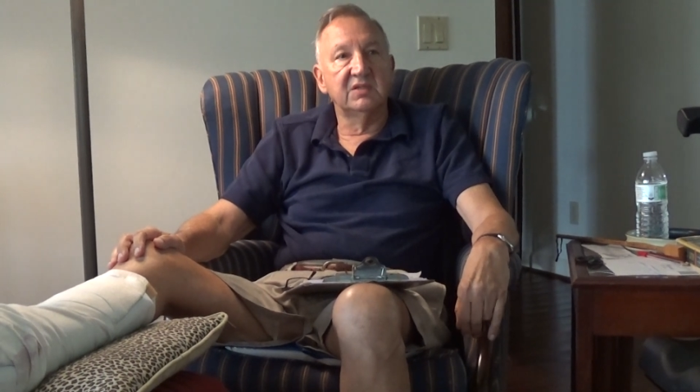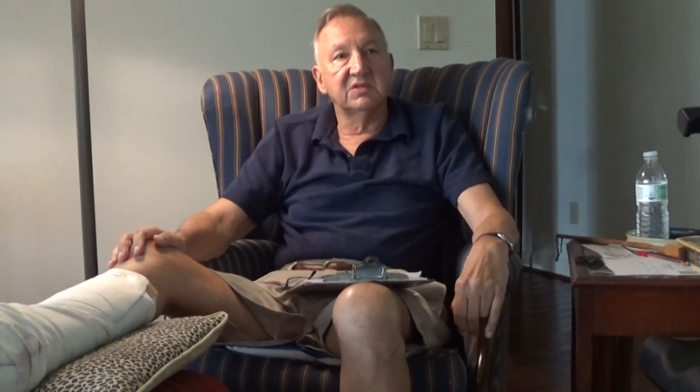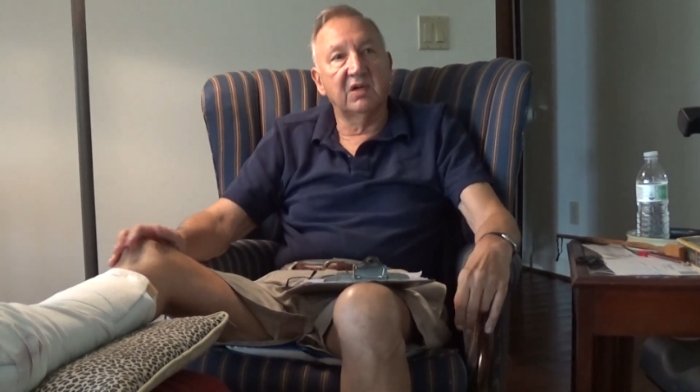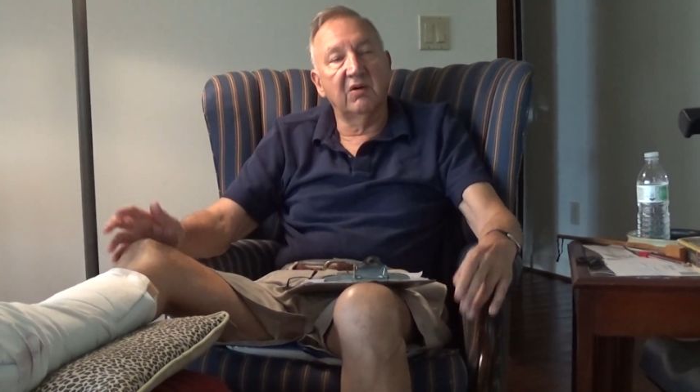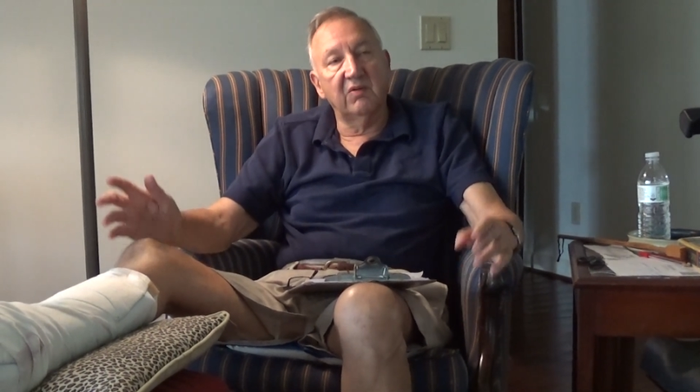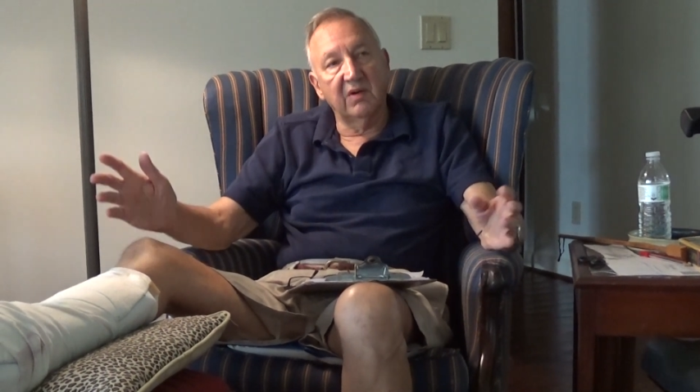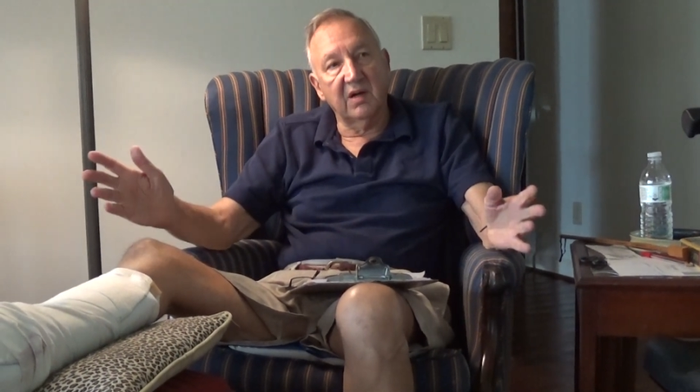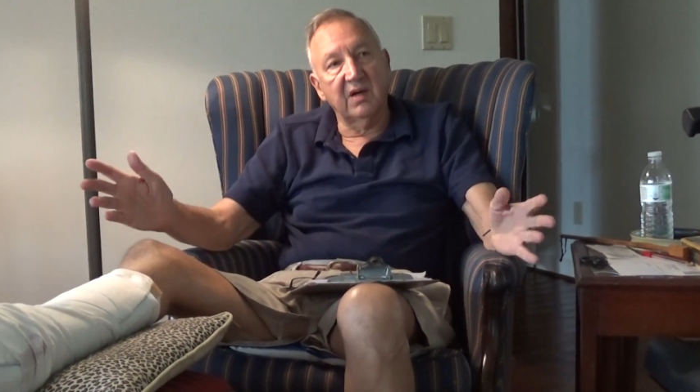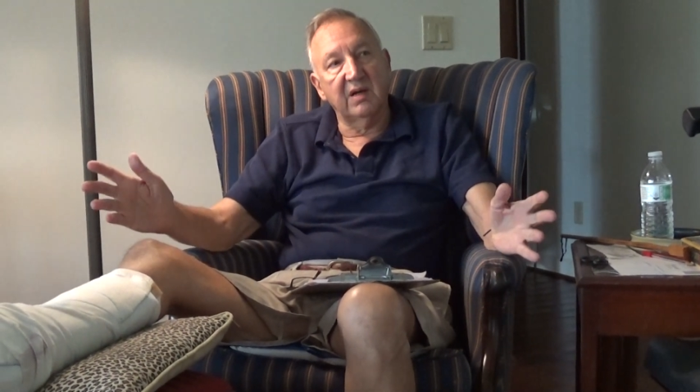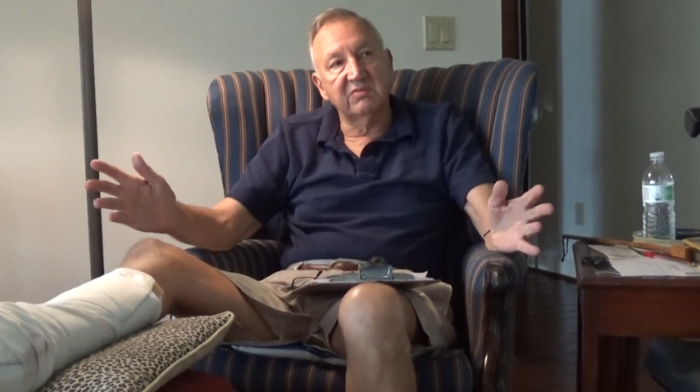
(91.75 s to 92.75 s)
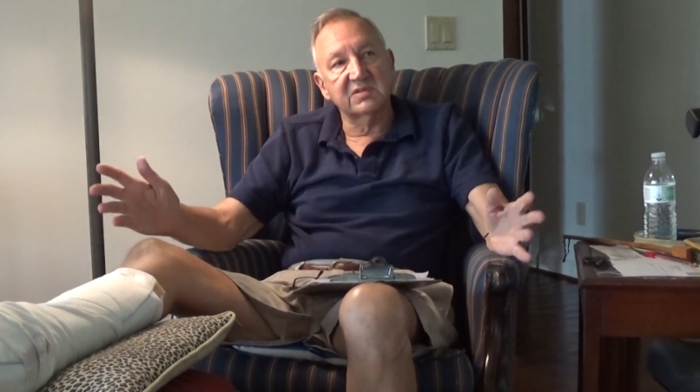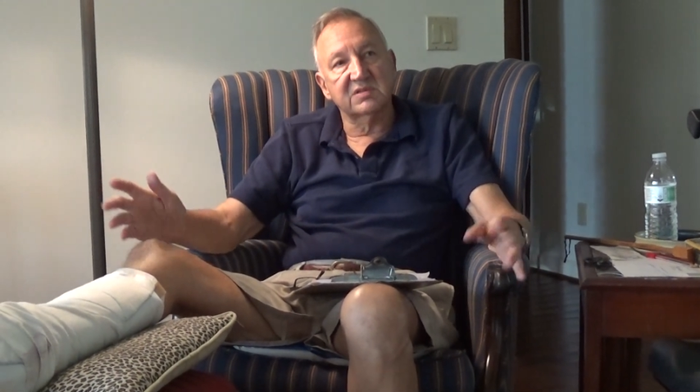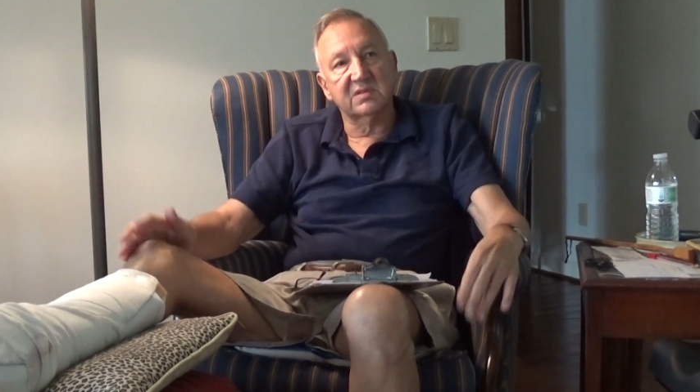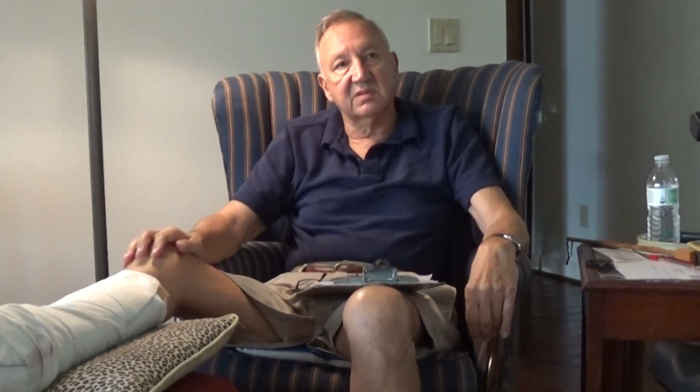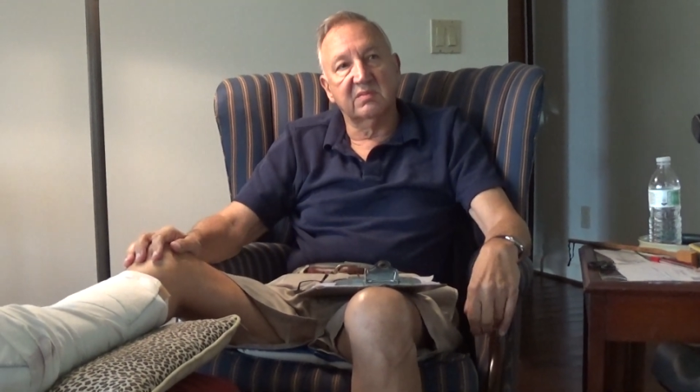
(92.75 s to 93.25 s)
So I
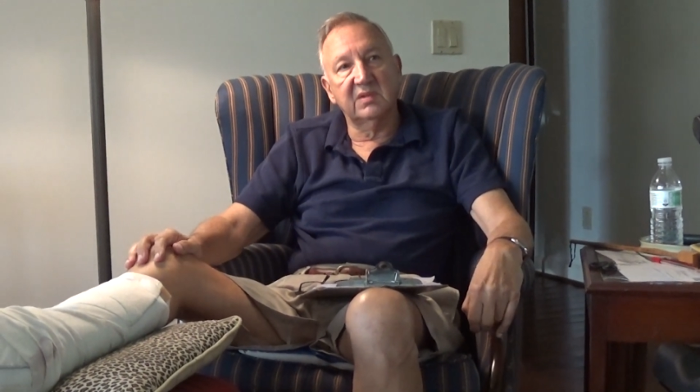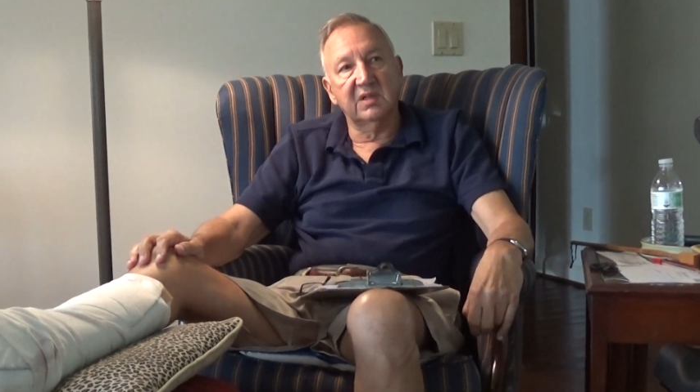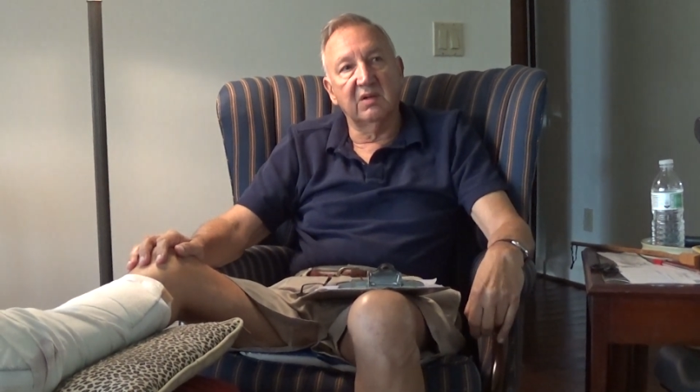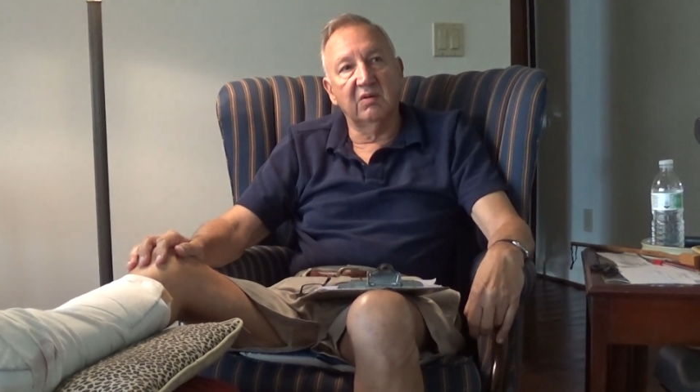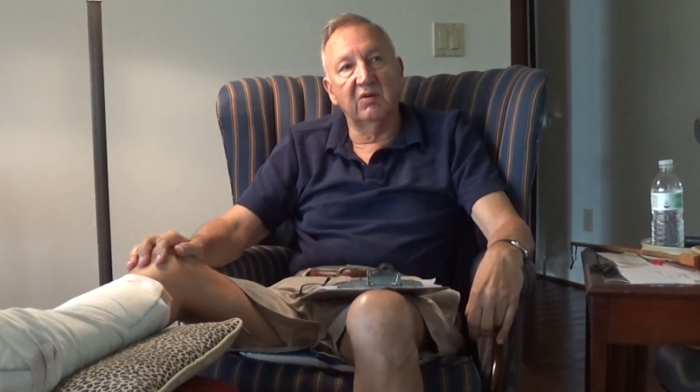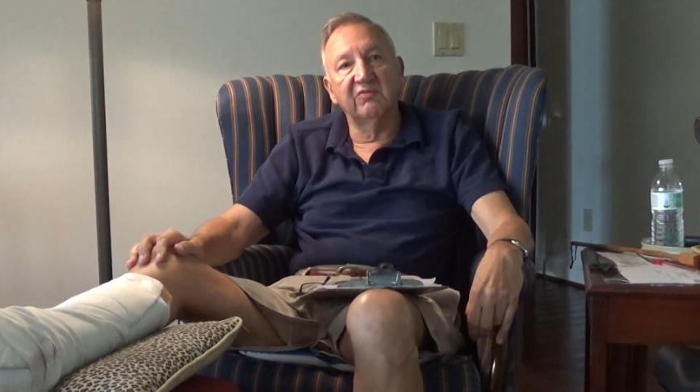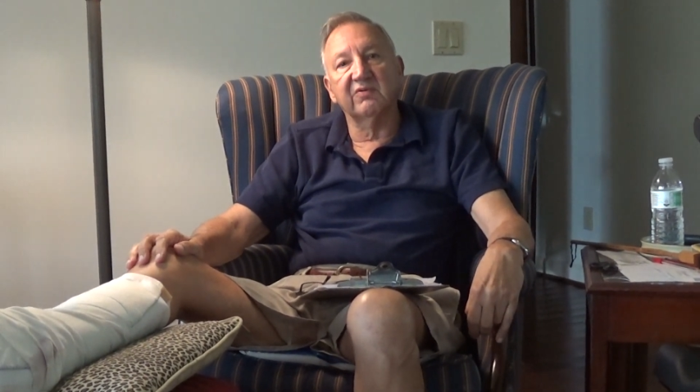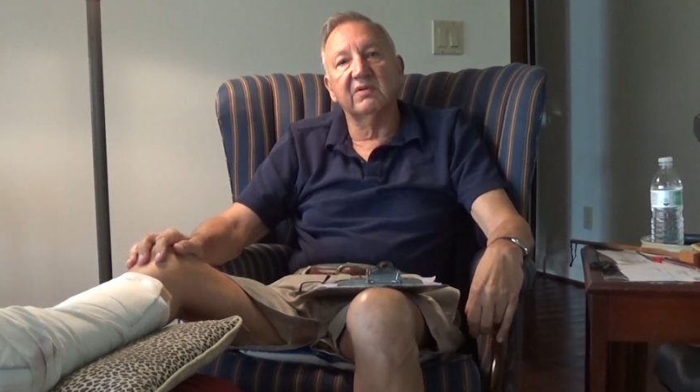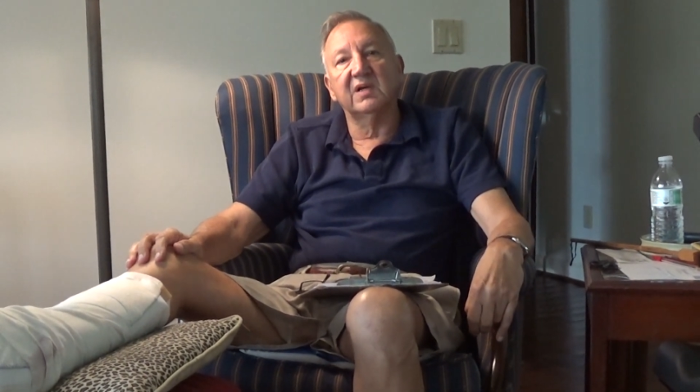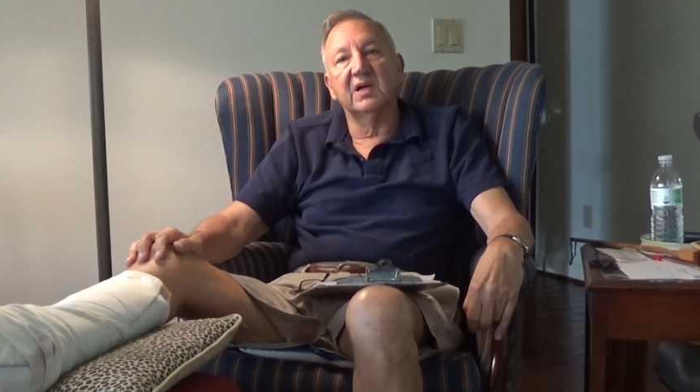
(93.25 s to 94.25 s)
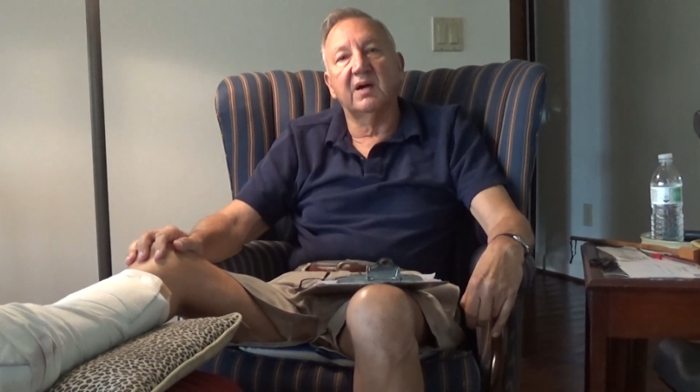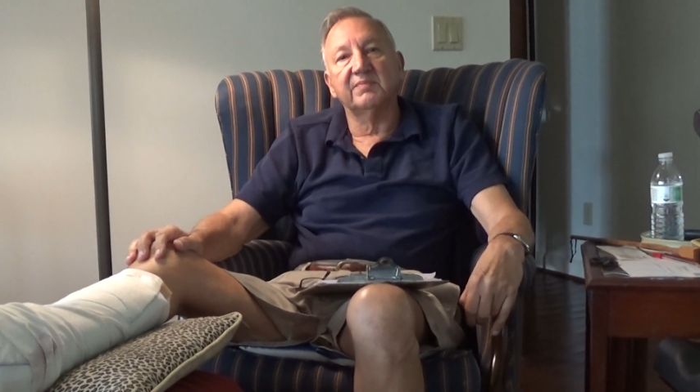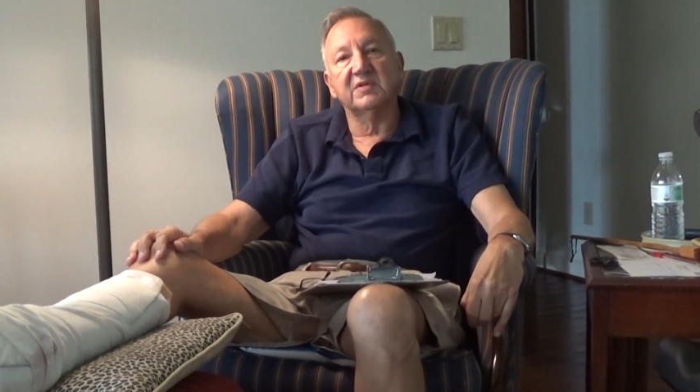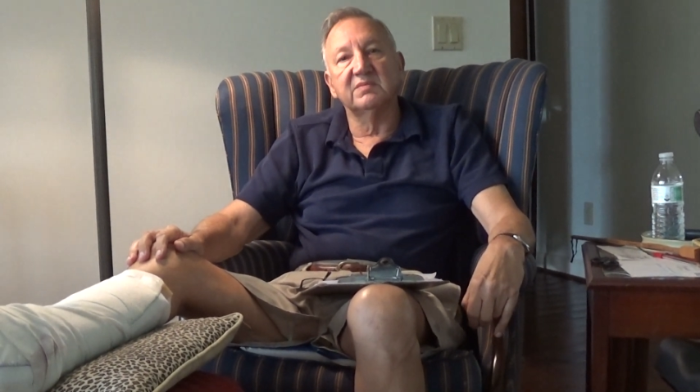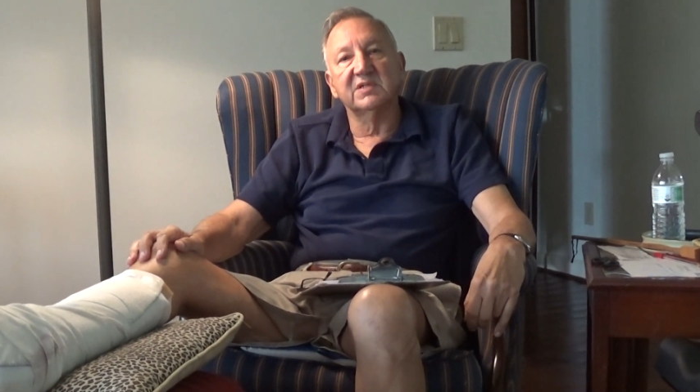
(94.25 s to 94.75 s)
was, overly
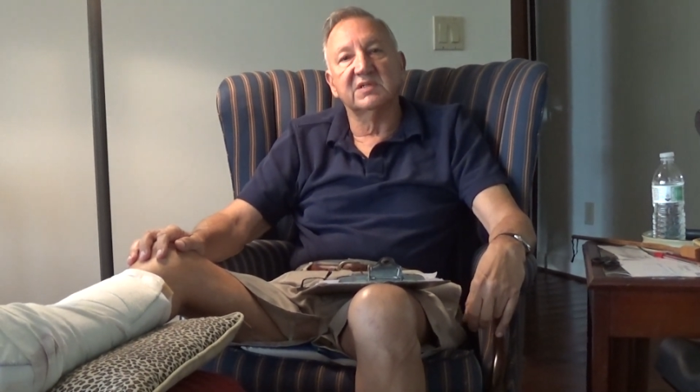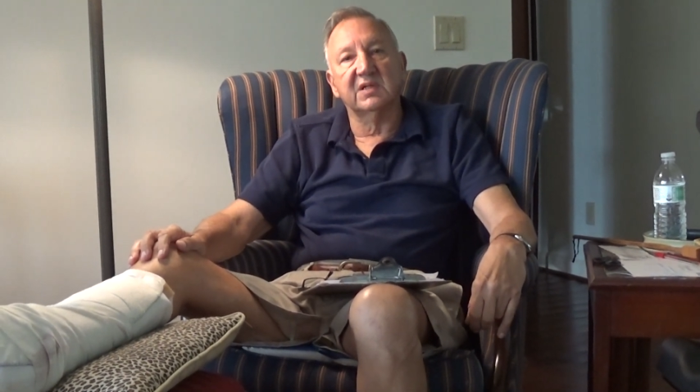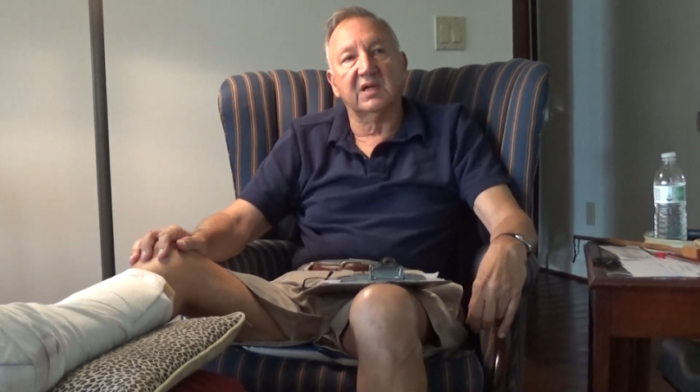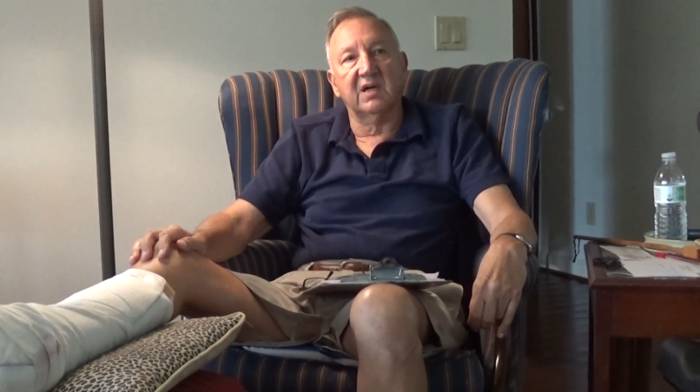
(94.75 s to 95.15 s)
optimistic,